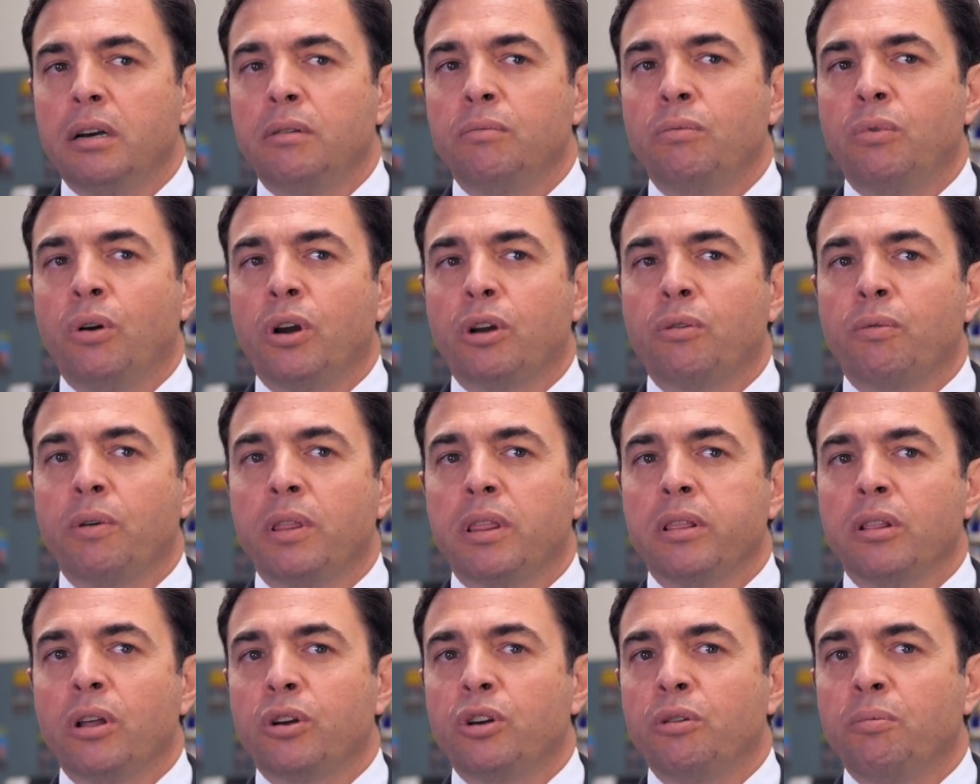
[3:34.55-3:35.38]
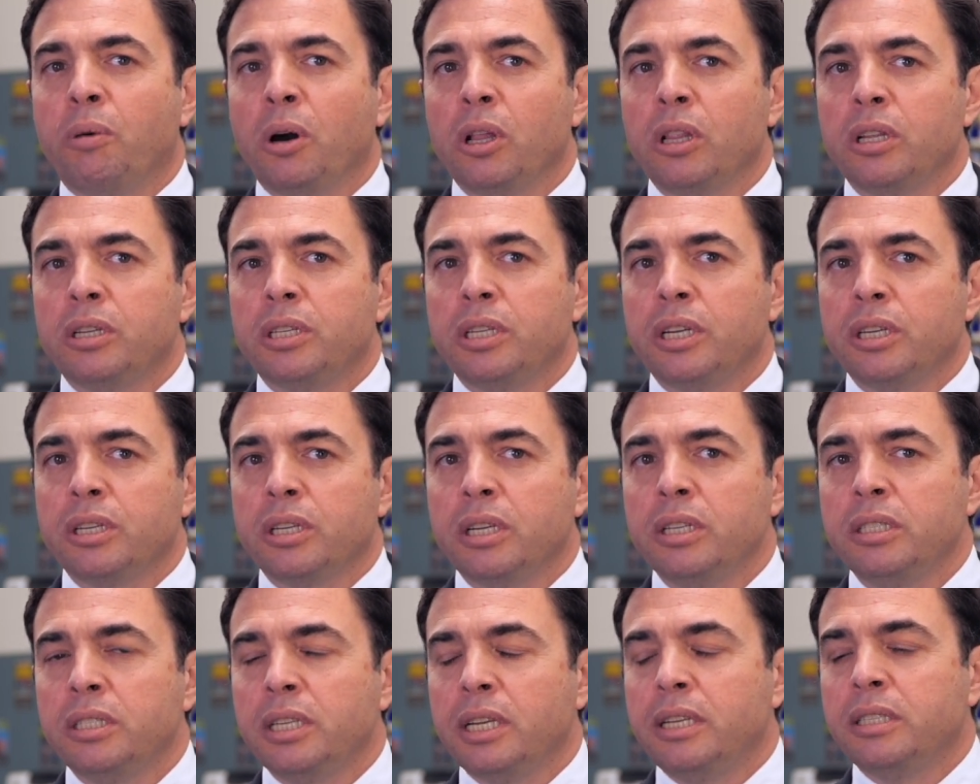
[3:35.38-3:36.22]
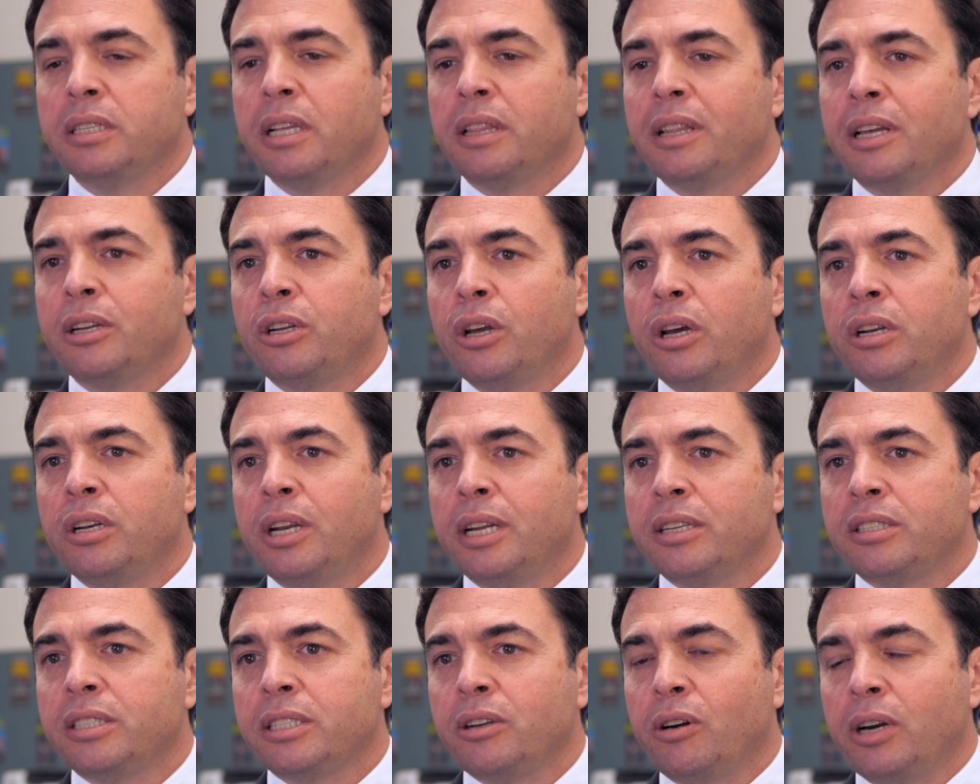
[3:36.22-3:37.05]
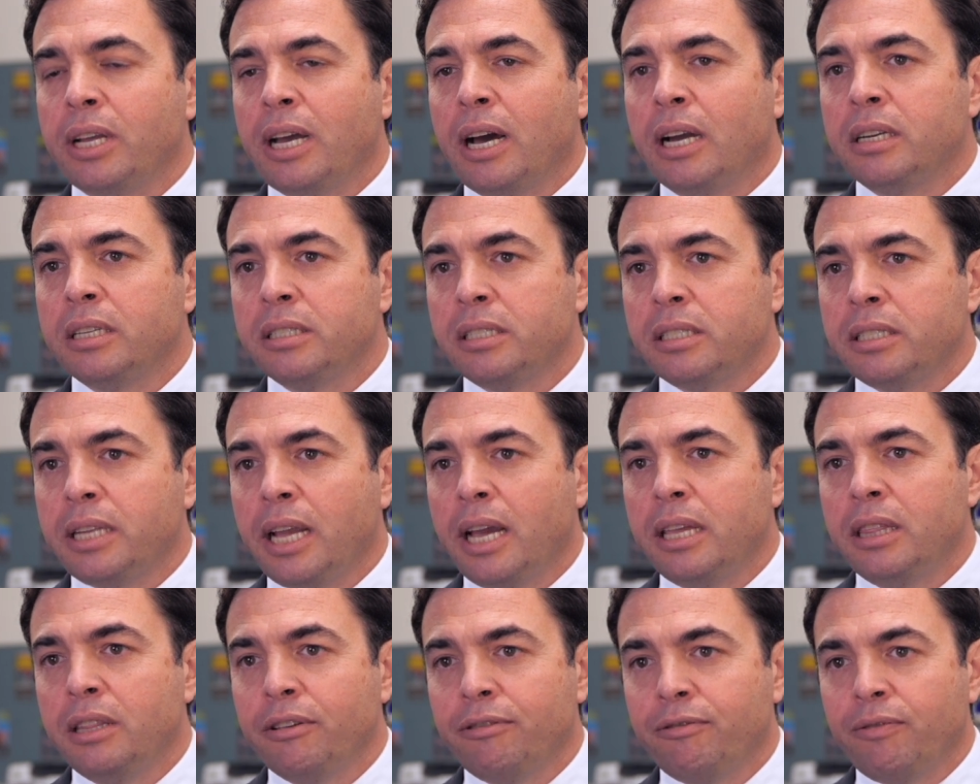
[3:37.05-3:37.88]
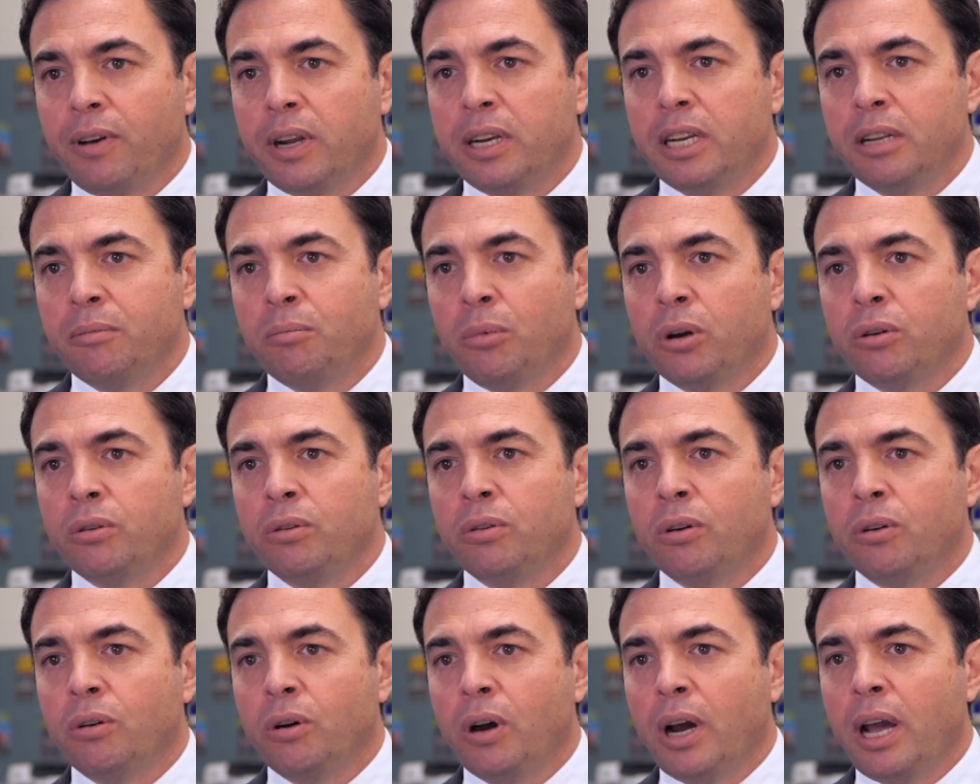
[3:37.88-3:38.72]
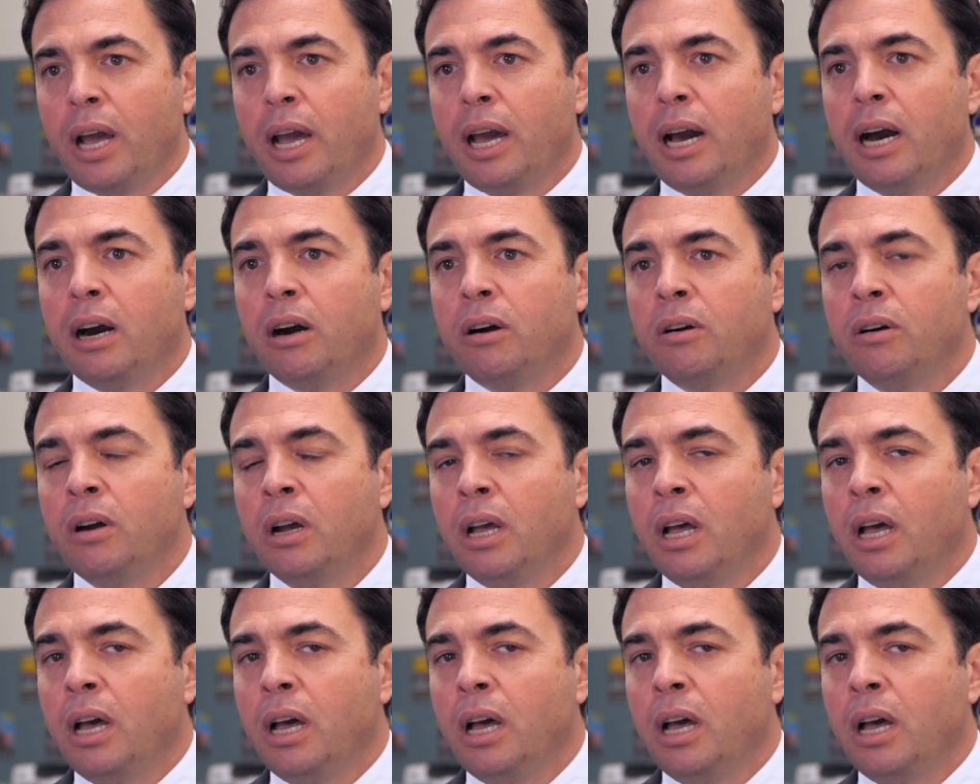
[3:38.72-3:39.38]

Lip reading: work with local politicians is that they don't necessarily understand the funding model or how